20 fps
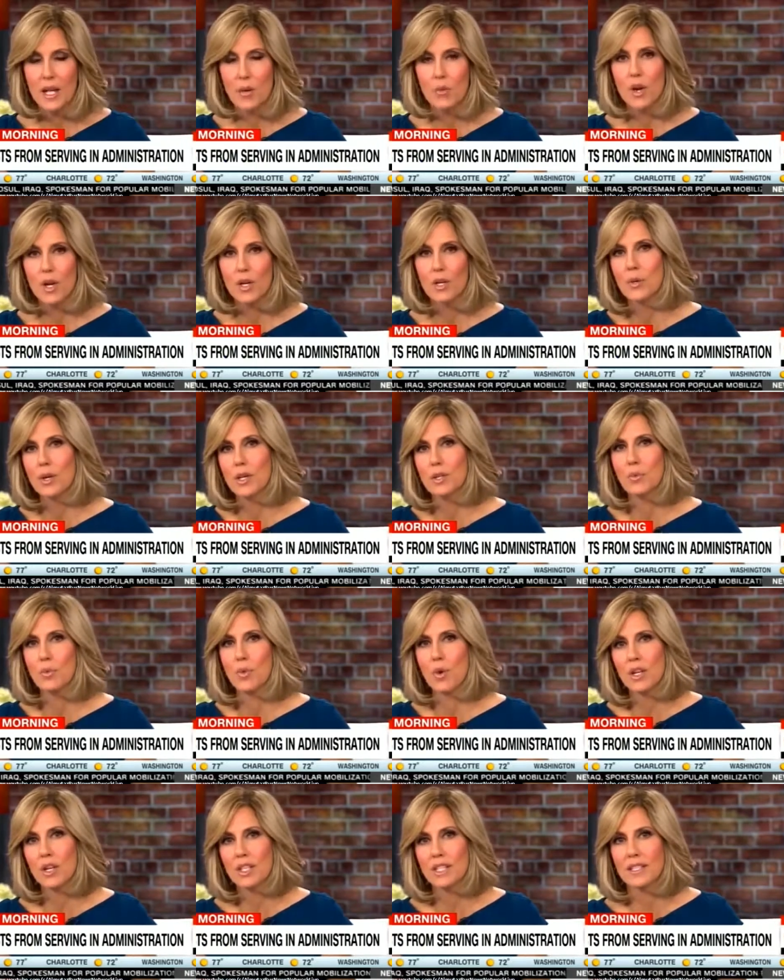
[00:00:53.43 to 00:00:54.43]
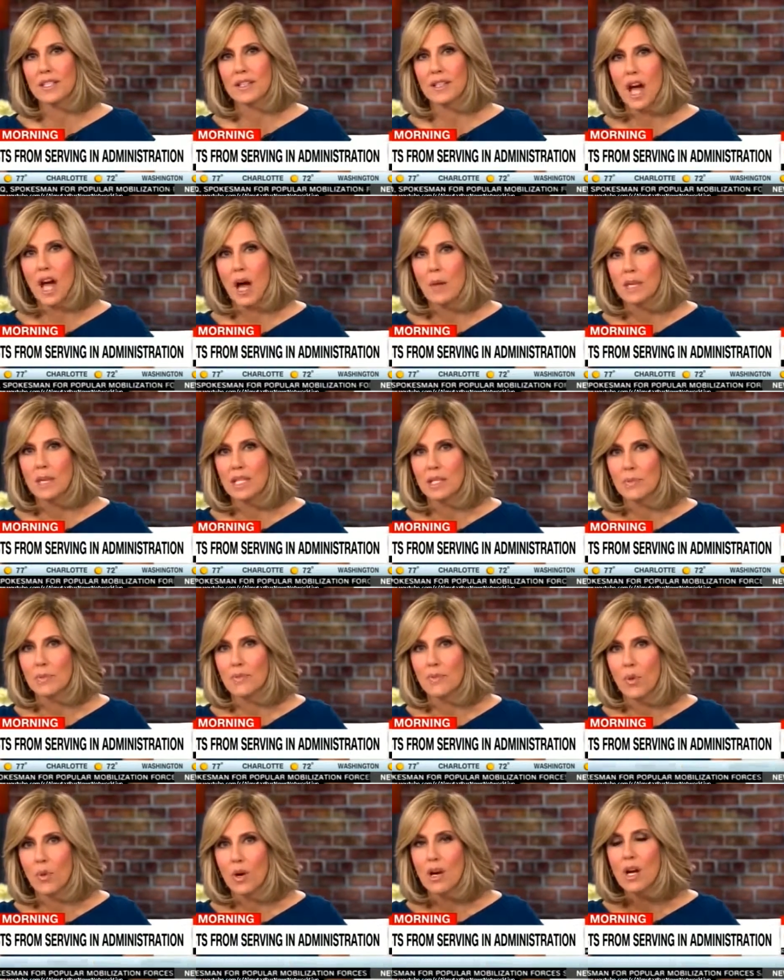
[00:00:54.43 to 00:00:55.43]
Anyone who has worked as a lobbyist
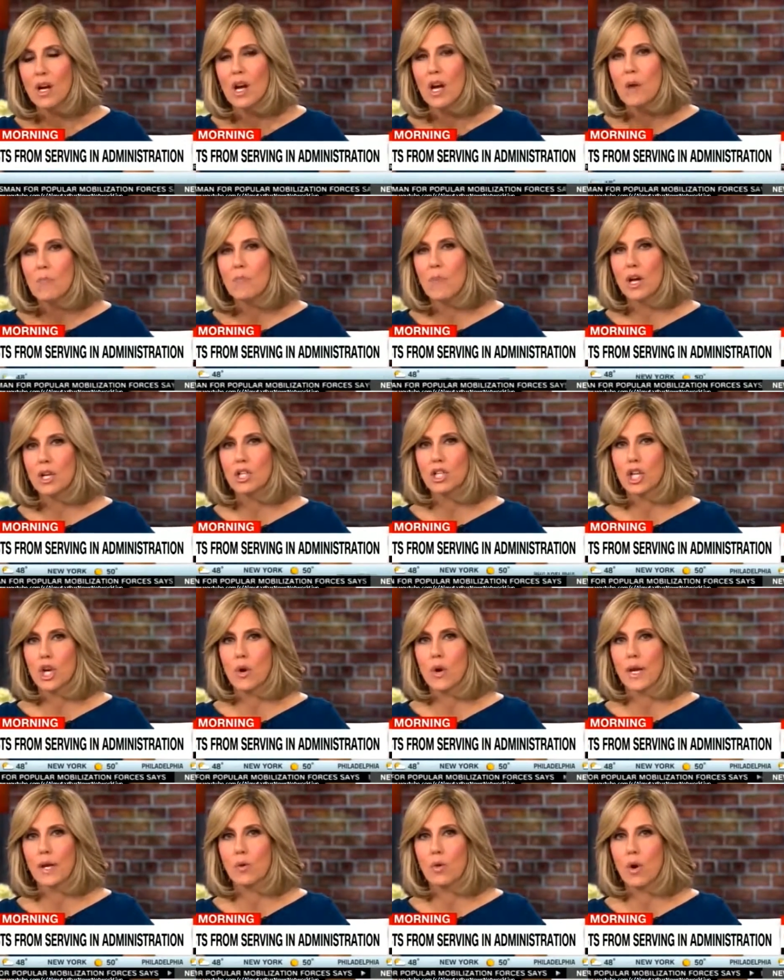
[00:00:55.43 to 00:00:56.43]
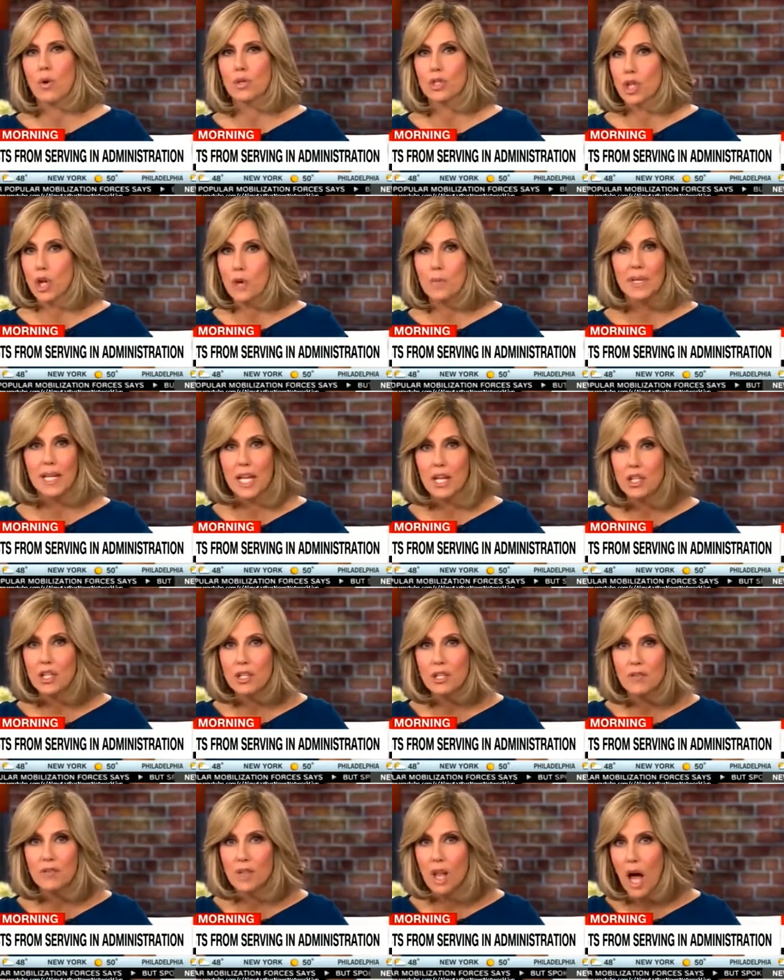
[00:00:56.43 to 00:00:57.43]
before must show a quote
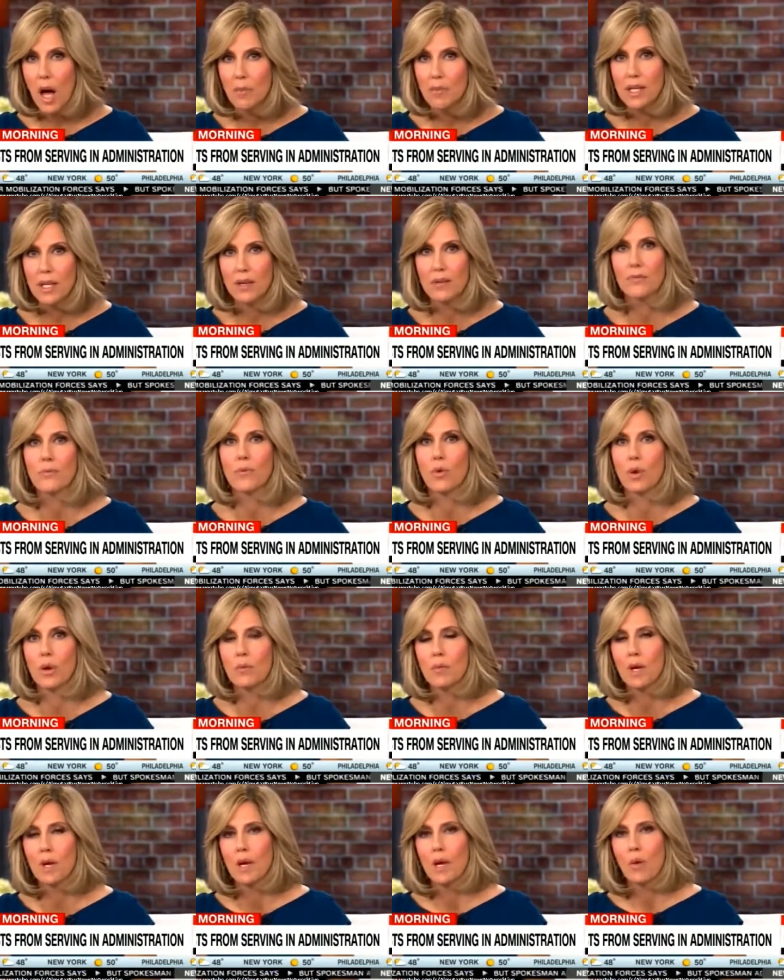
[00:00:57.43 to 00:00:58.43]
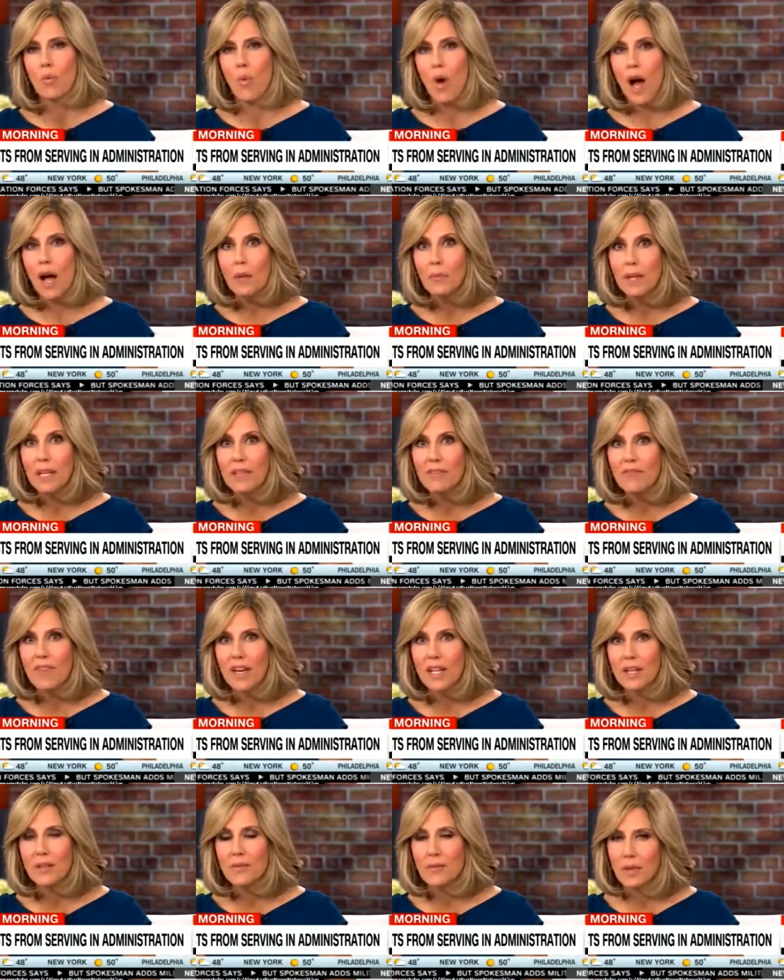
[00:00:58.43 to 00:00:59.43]
termination of lobbying form while being
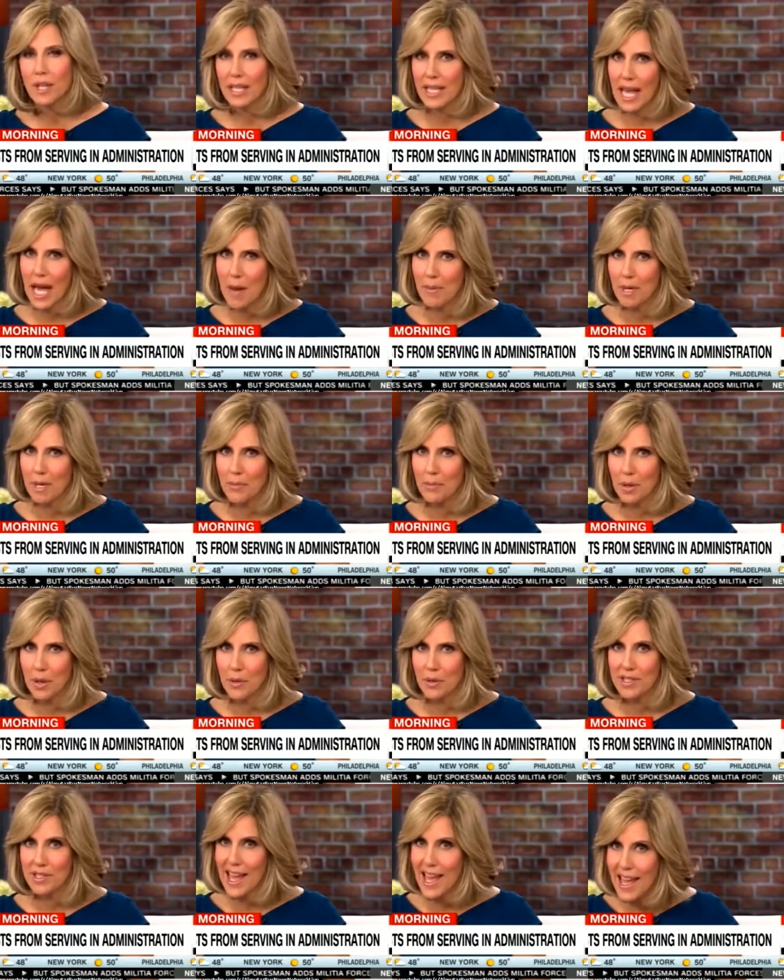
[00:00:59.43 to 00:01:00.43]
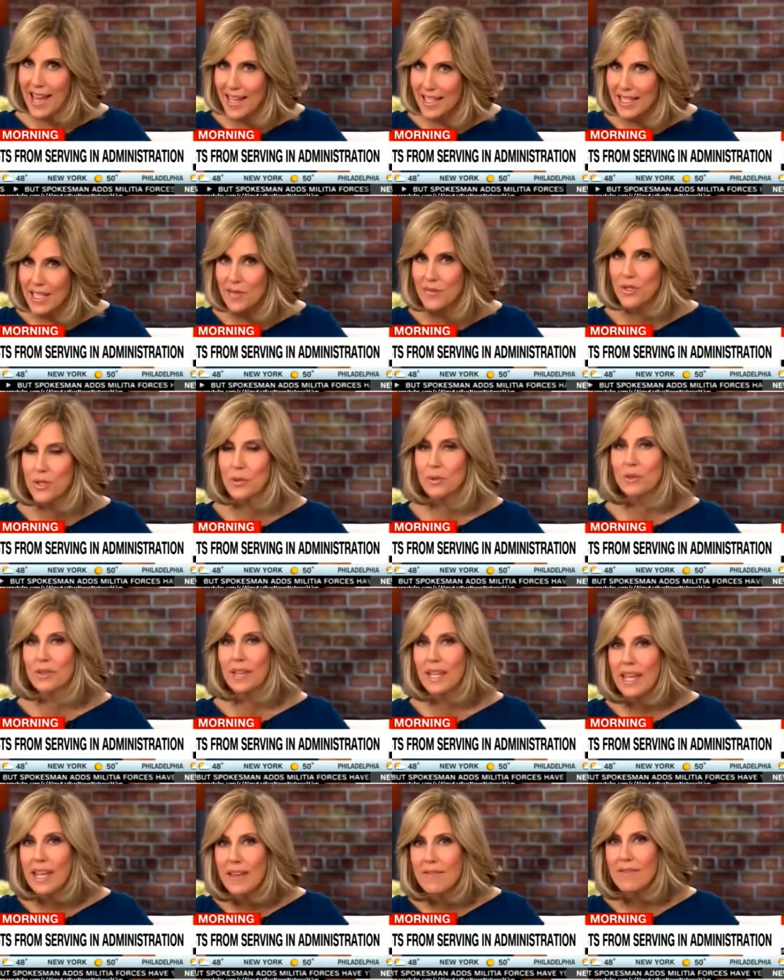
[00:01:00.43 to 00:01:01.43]
vetted for a cabinet post. And if you
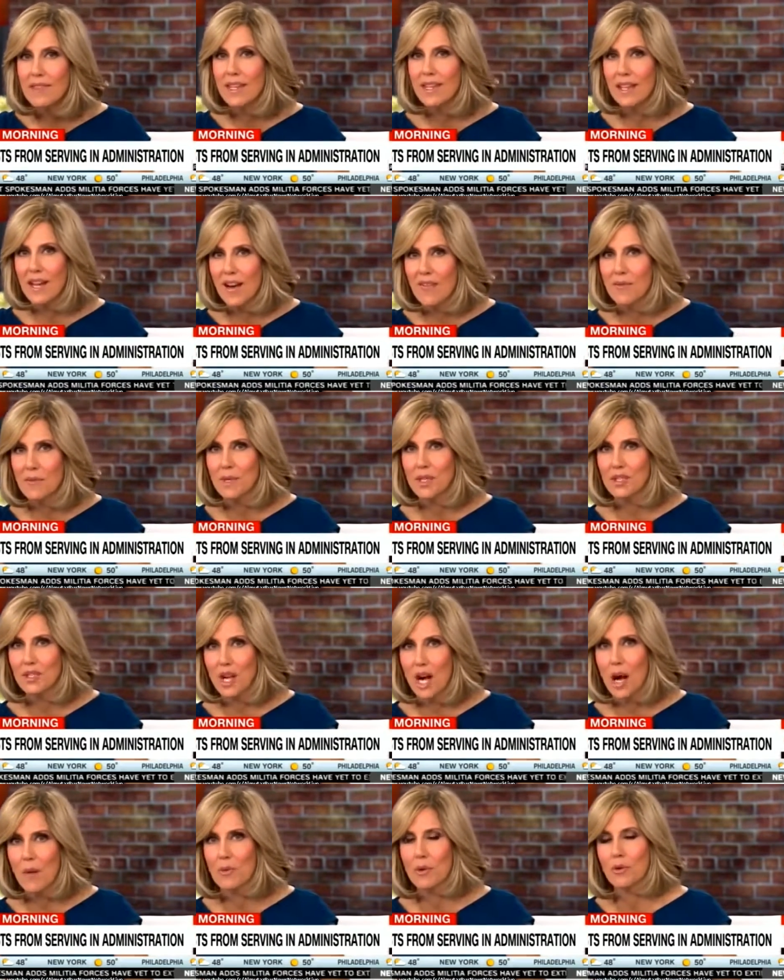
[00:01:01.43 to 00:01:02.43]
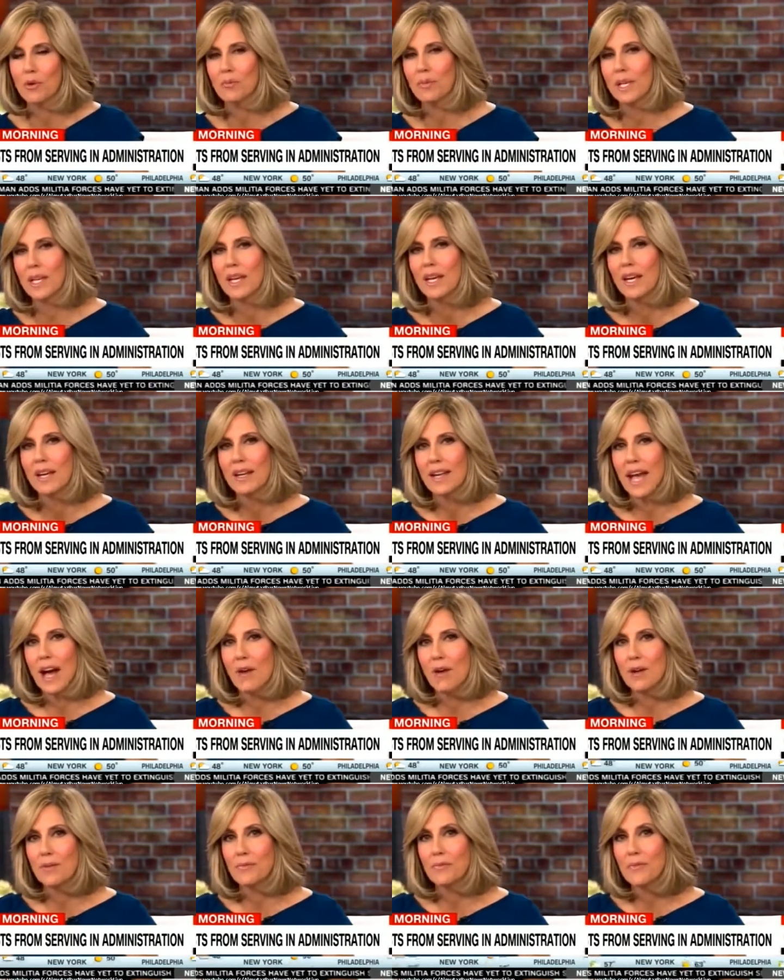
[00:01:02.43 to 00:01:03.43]
leave the government job, there will be
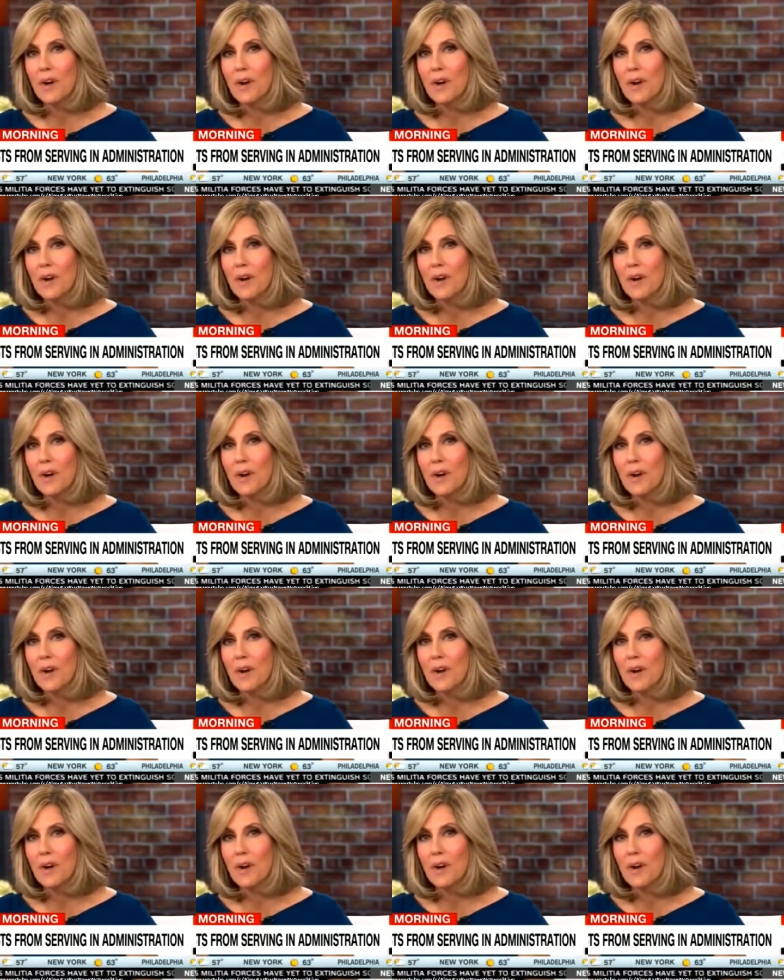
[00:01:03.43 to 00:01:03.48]
now a